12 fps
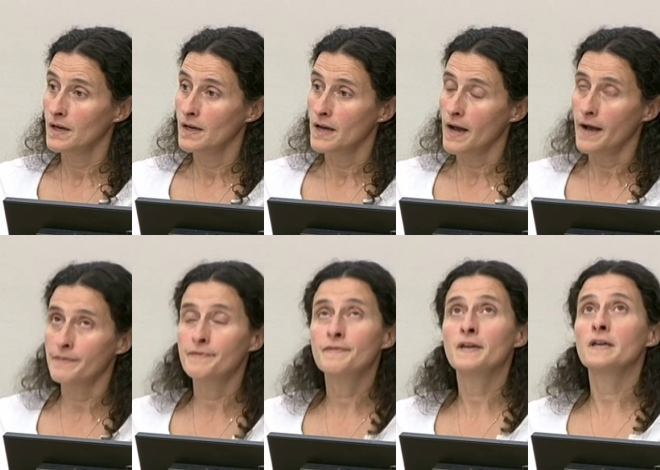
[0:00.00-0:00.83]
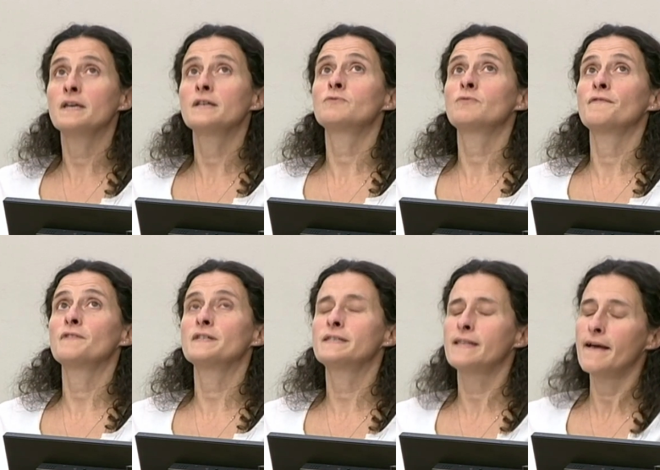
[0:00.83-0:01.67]
I think it's roughly
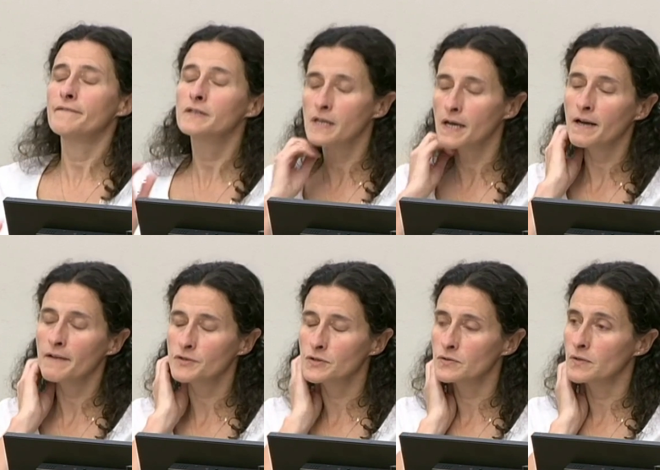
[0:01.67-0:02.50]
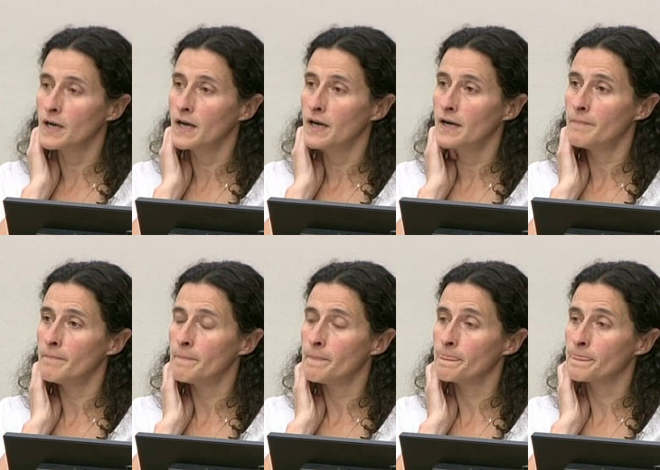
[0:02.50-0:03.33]
7. I'll have to
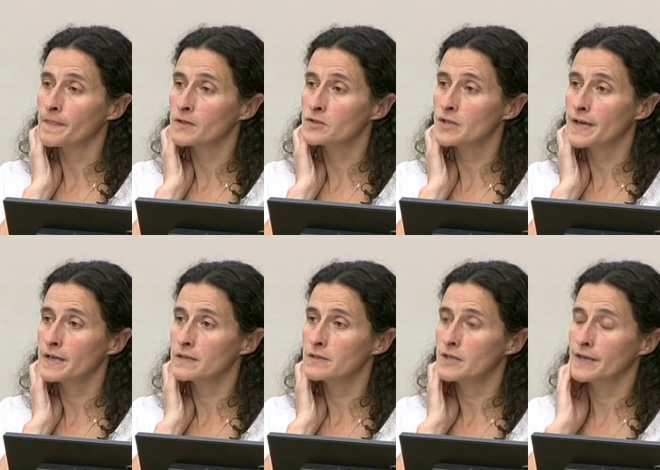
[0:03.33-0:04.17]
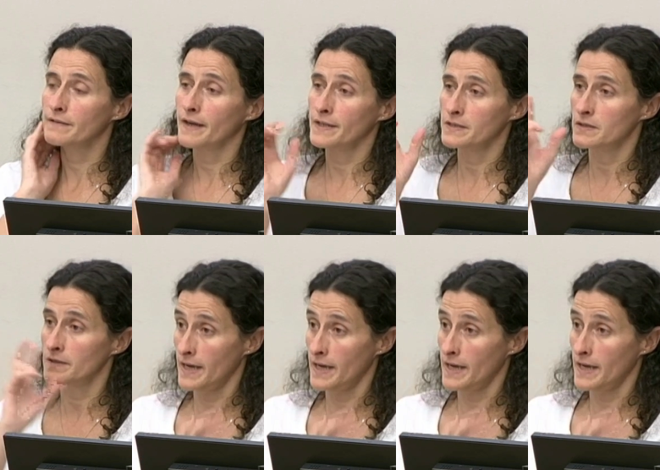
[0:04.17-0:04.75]
check that again.